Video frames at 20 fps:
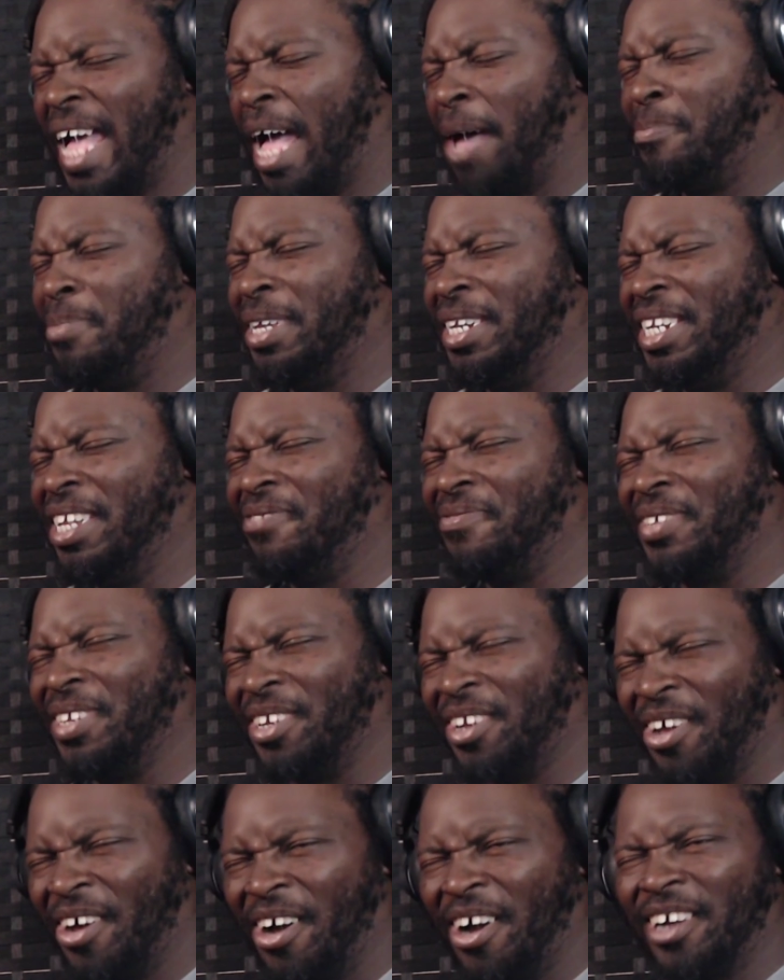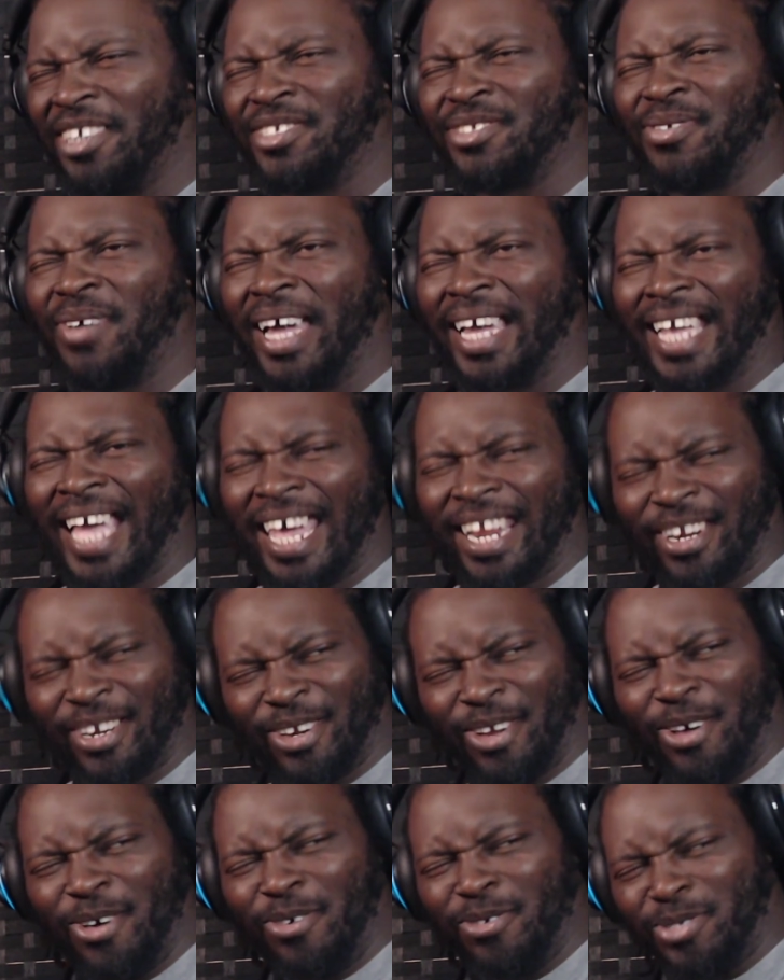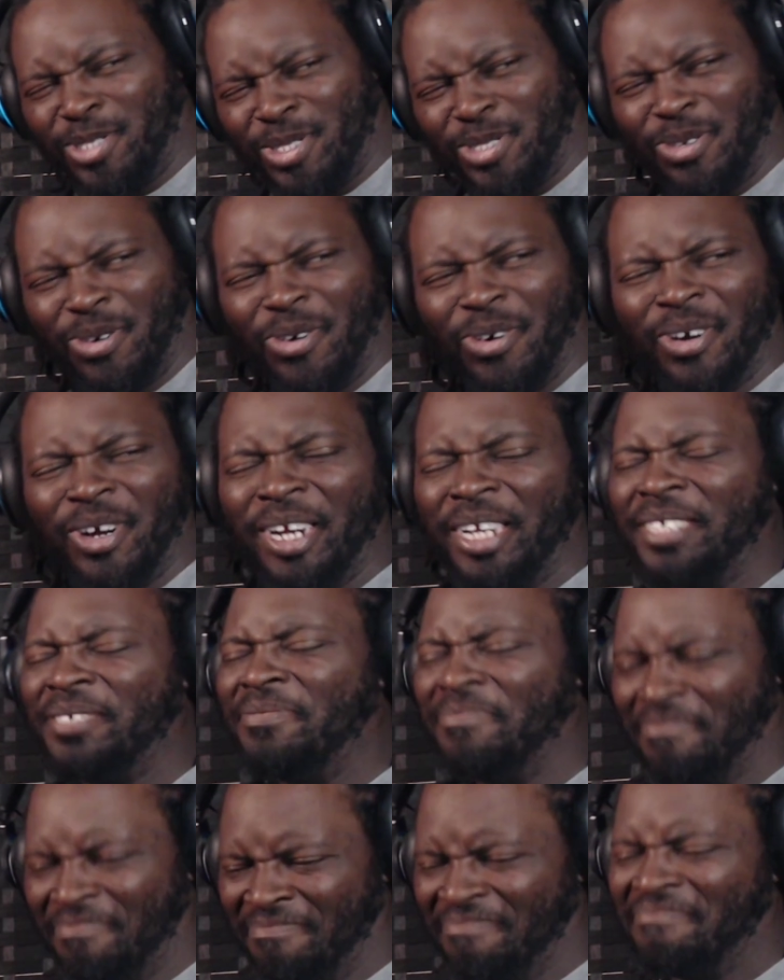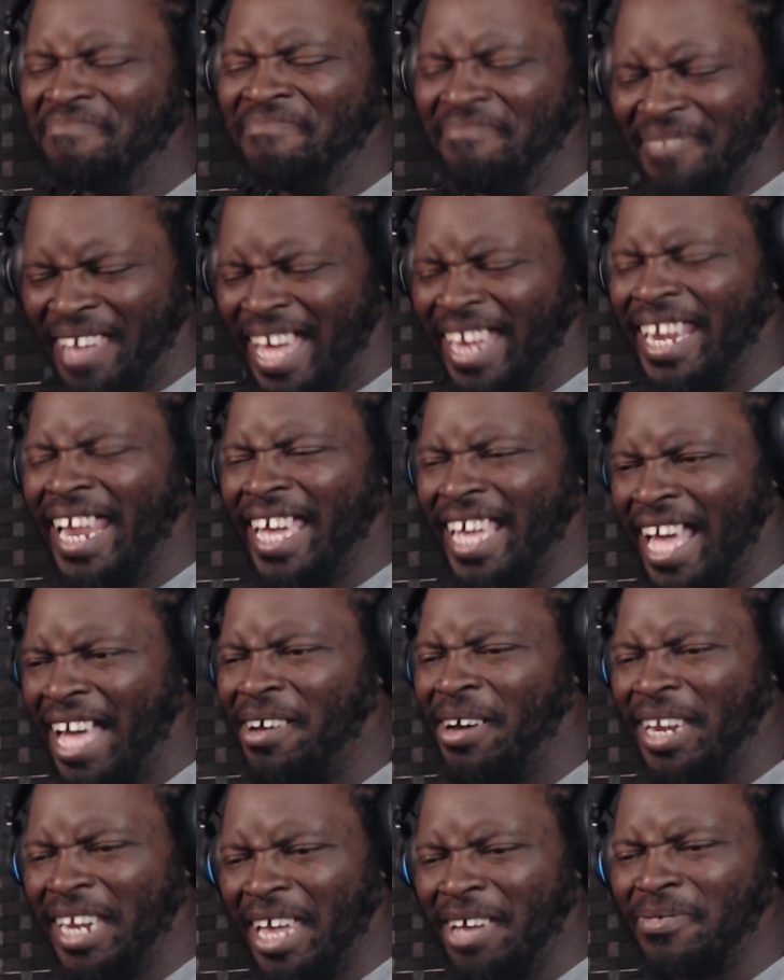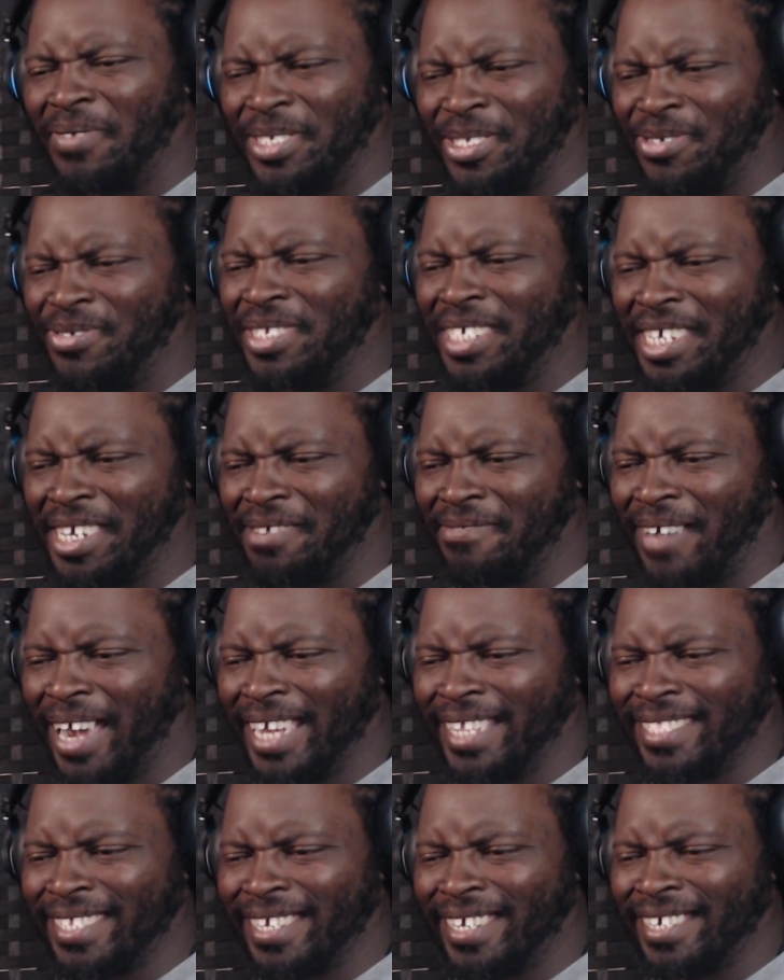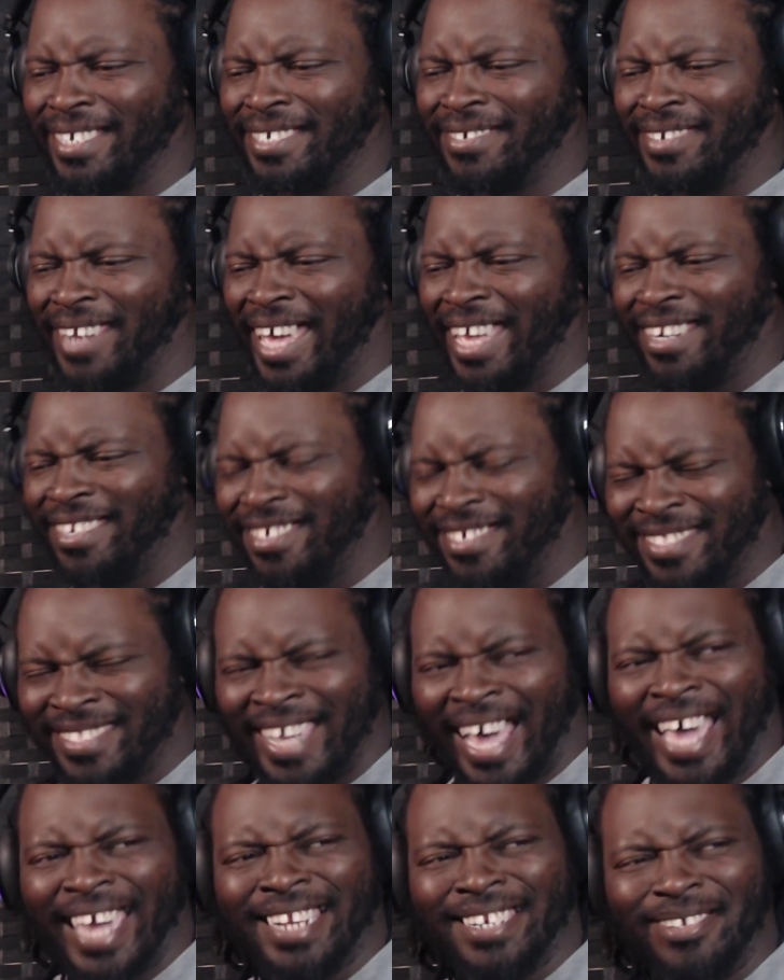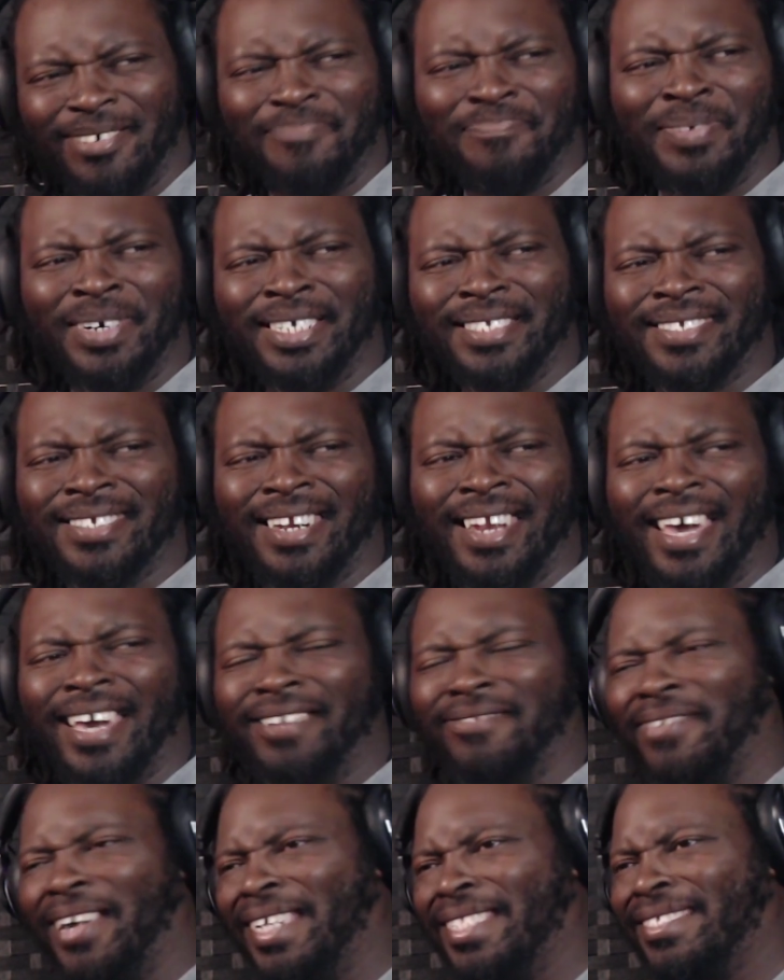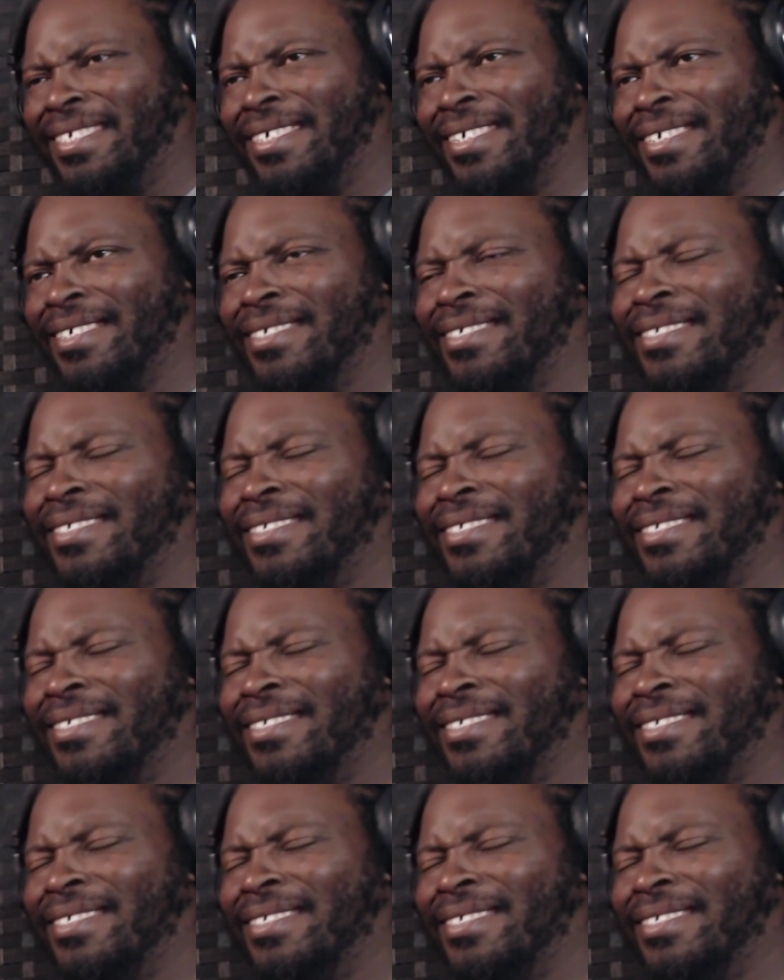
I've been living large, so I got a long story. I like how I like what you did right there. Like little tight little punchline right there.